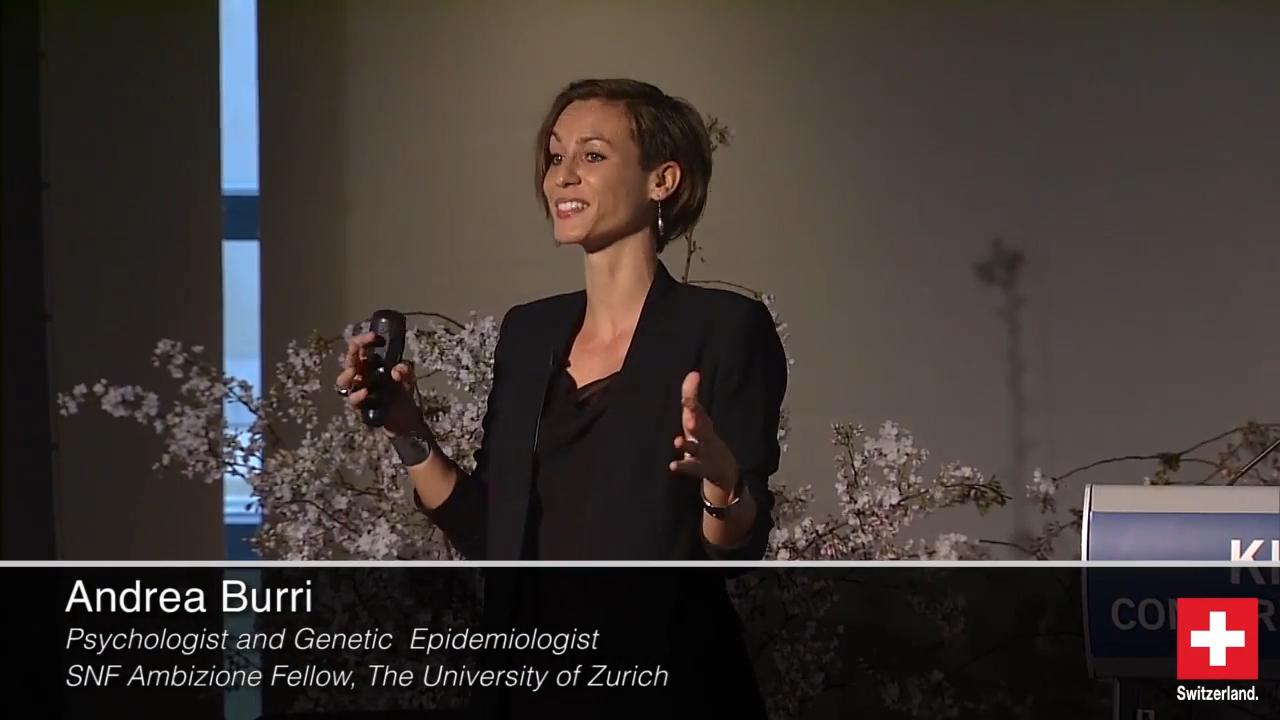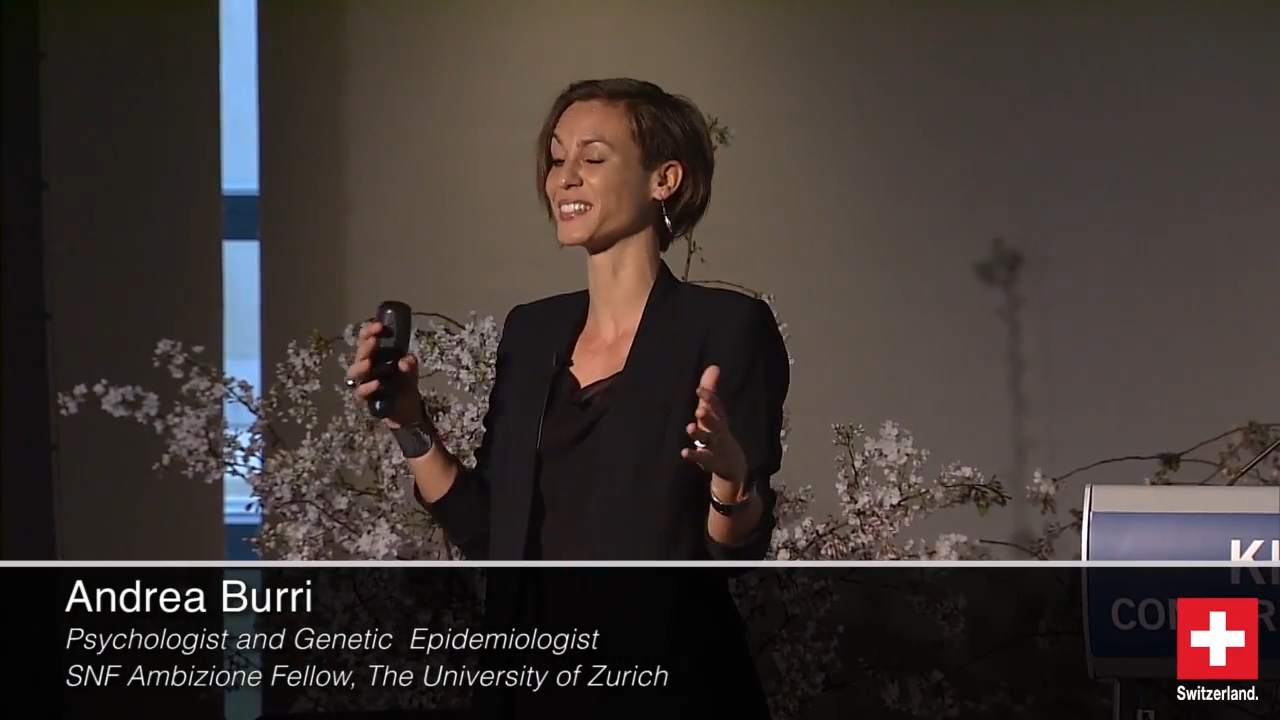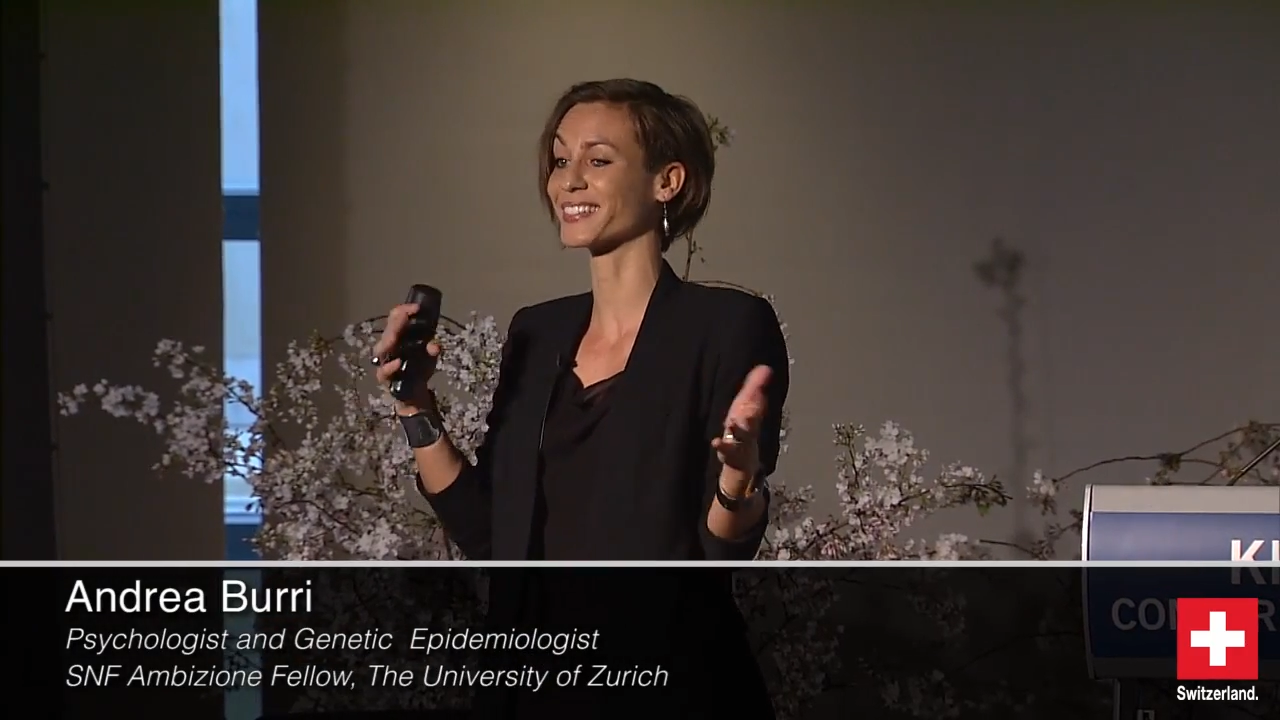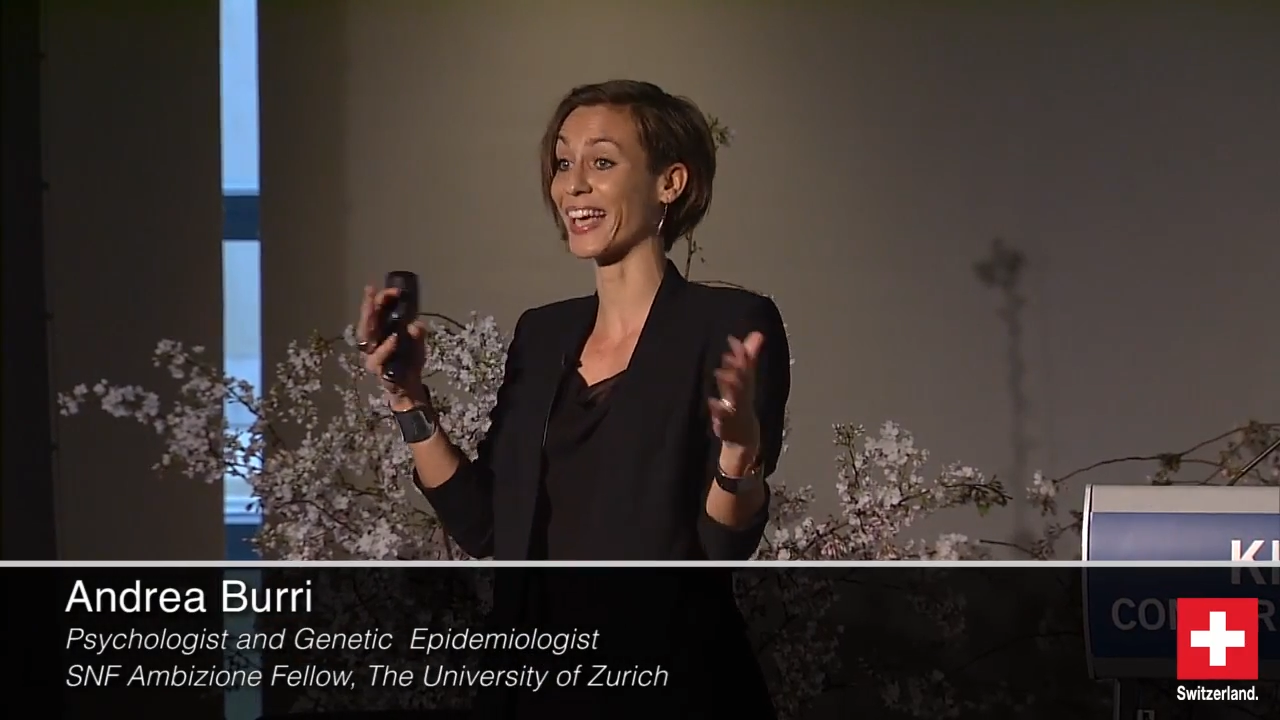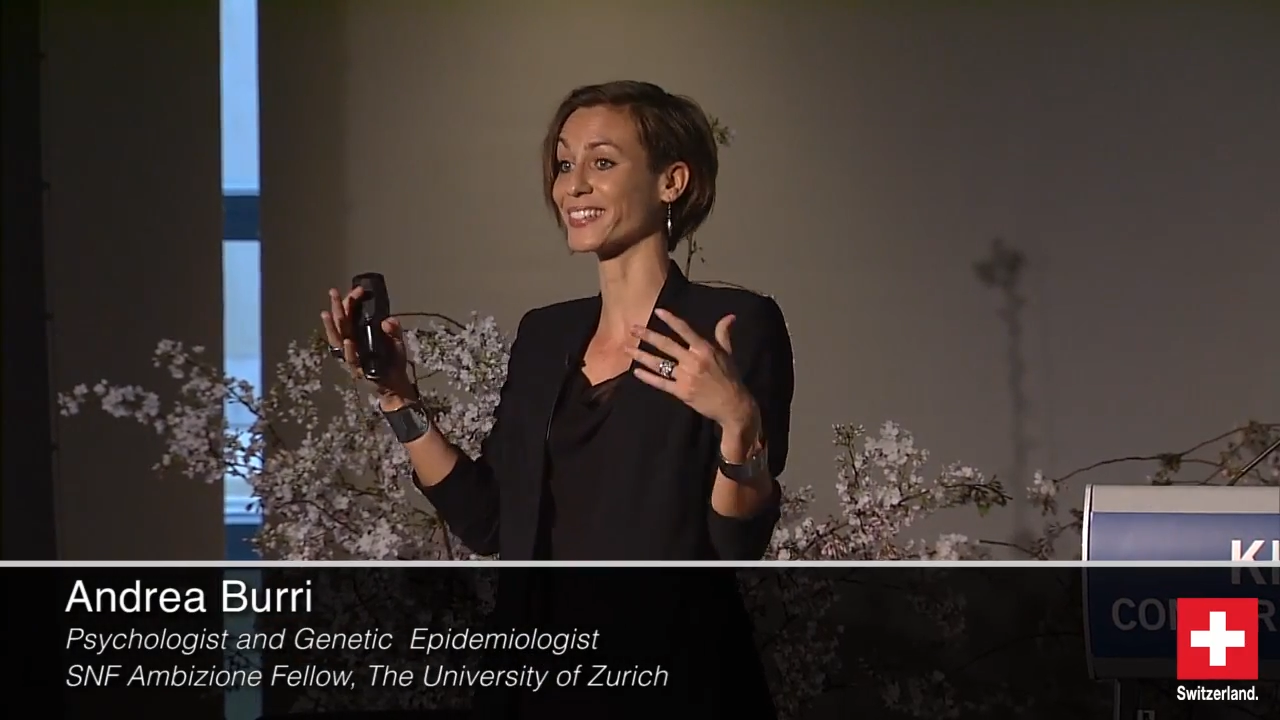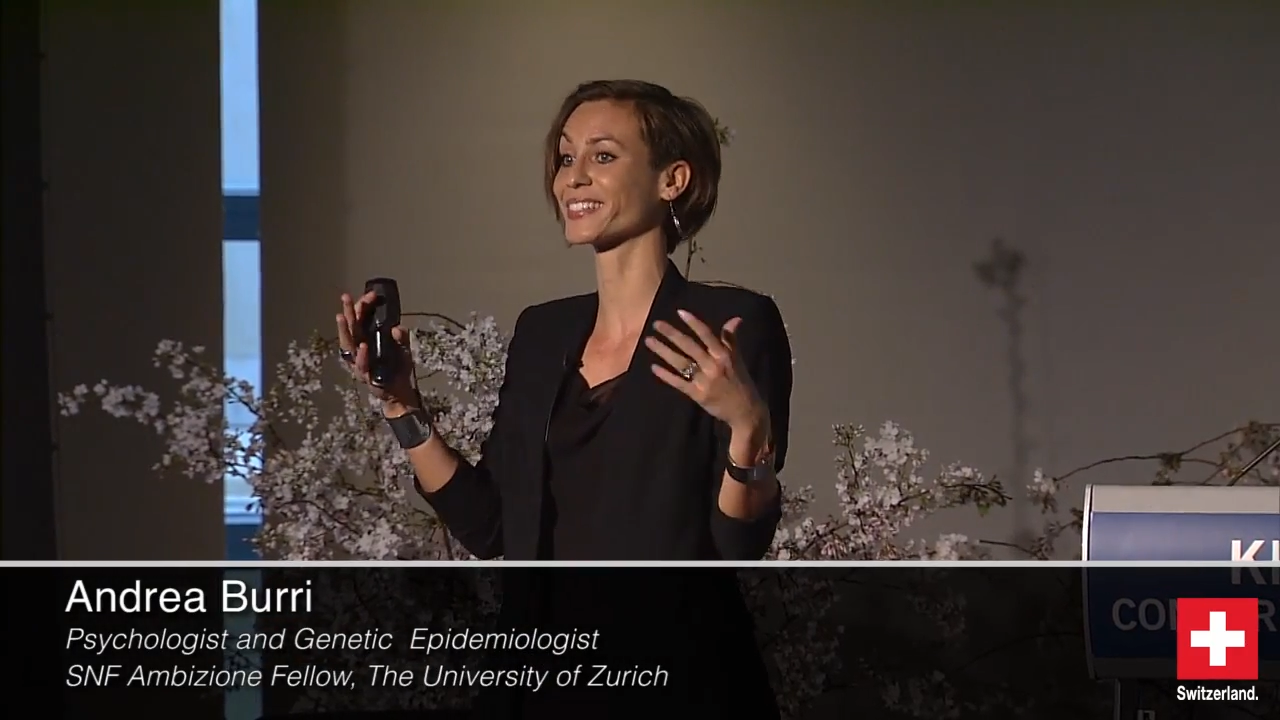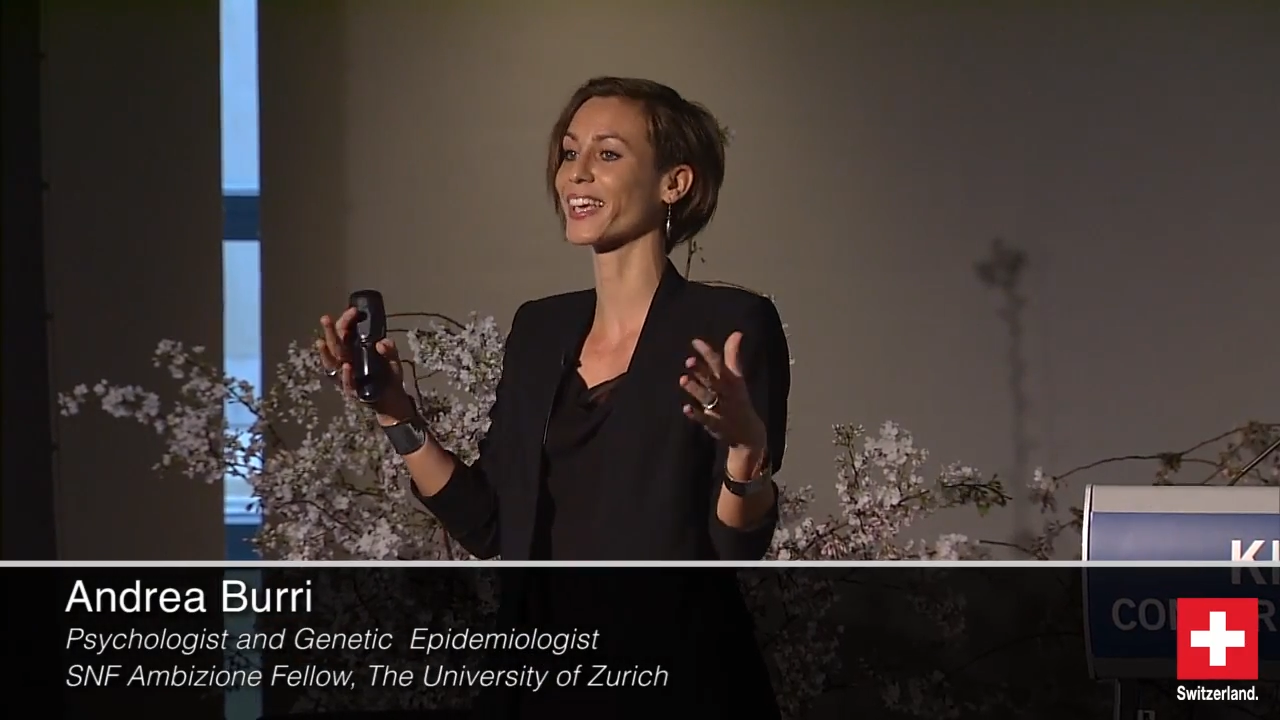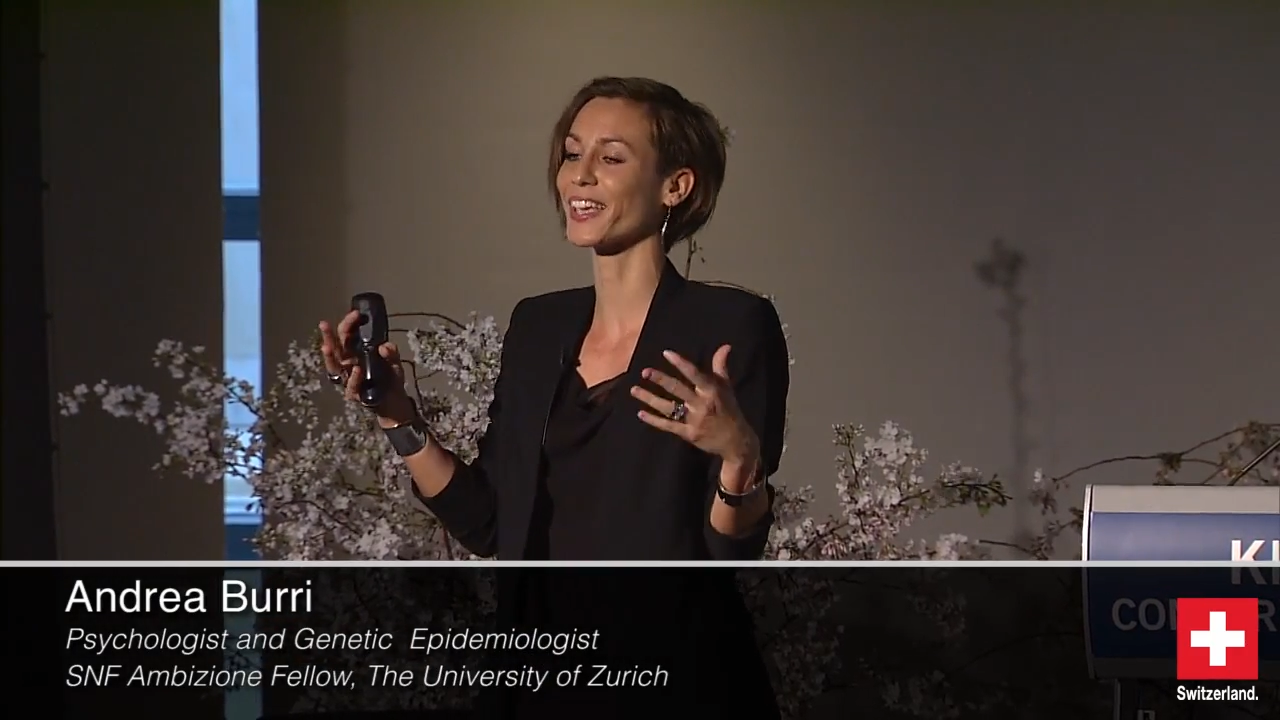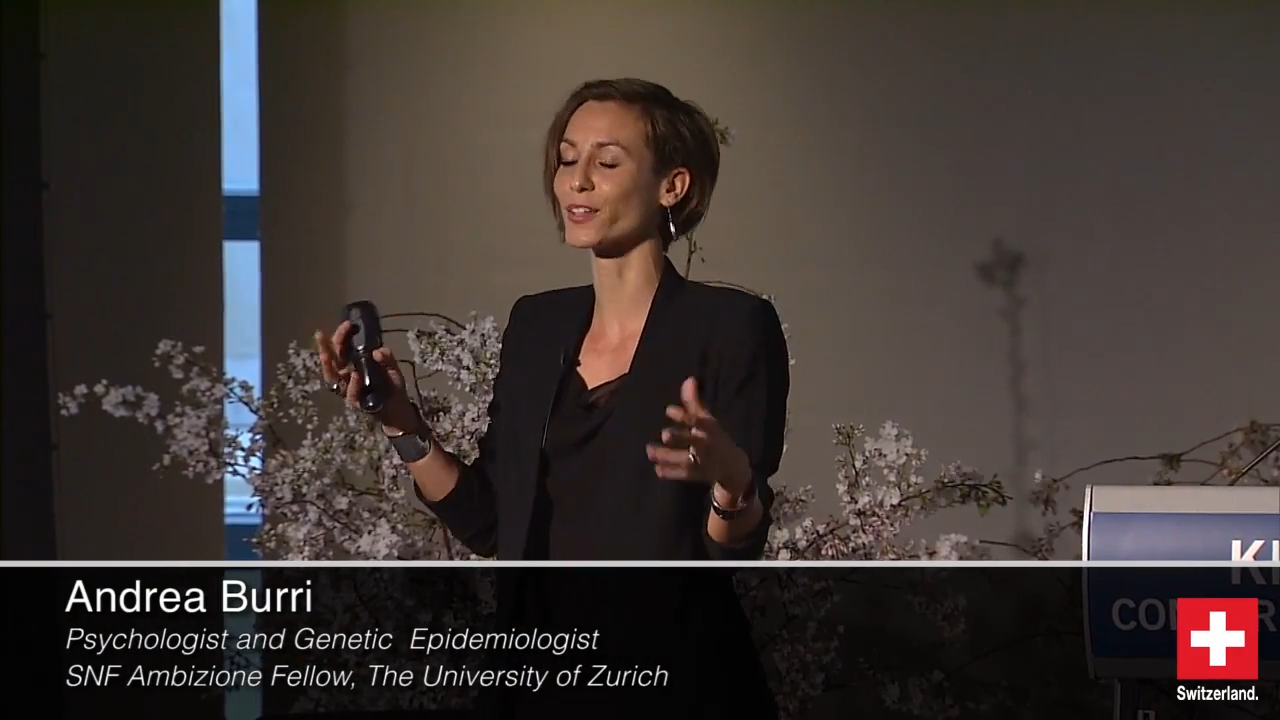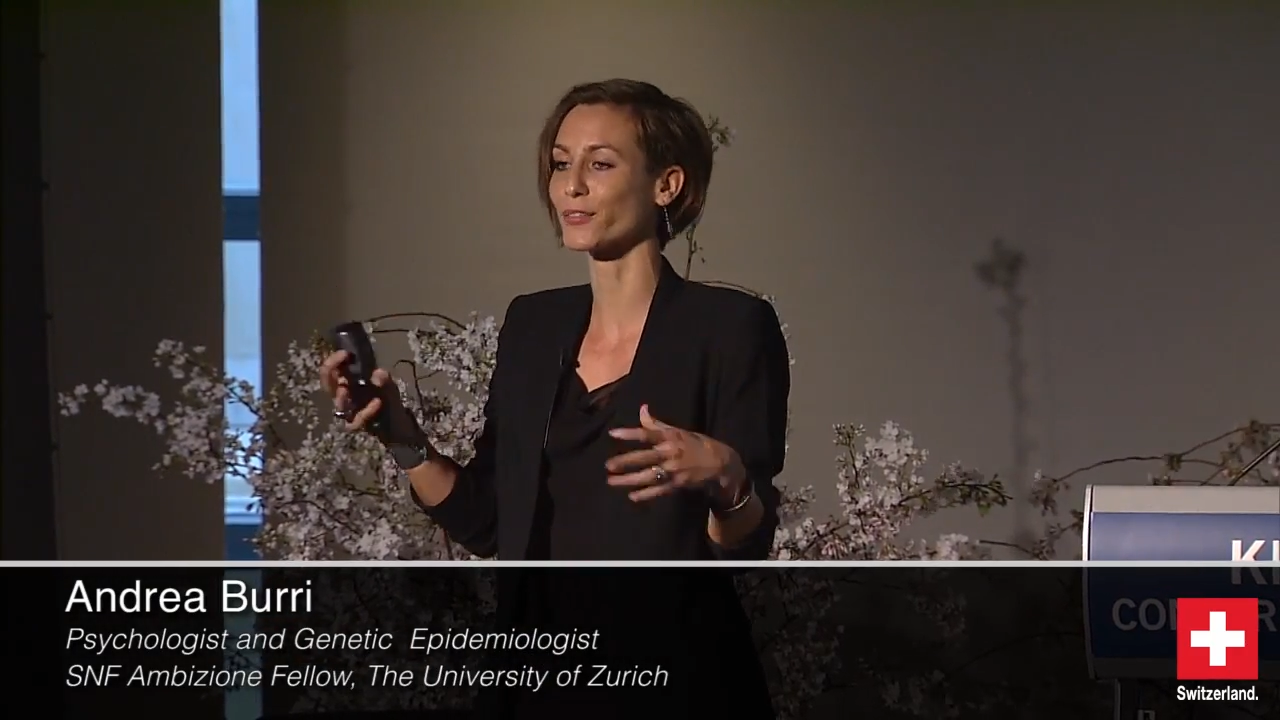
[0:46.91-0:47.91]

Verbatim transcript: this cascade